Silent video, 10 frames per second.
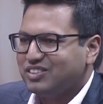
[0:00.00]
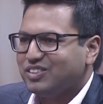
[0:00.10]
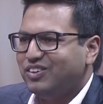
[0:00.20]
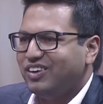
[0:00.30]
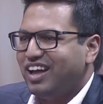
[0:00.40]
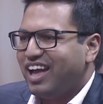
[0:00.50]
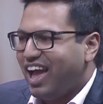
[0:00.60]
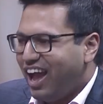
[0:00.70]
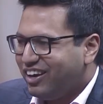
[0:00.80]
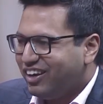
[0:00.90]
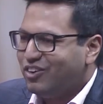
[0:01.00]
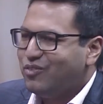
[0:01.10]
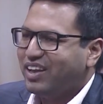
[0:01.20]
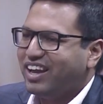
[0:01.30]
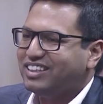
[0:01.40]
so I had an
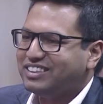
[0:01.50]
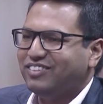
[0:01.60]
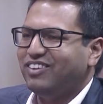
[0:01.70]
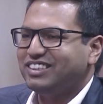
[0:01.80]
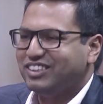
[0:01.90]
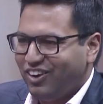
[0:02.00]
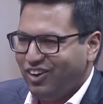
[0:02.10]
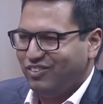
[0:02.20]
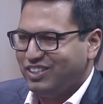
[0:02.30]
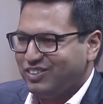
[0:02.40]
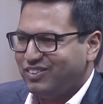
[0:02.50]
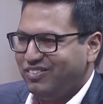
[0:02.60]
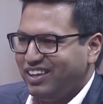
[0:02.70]
Omega Seamaster always with me,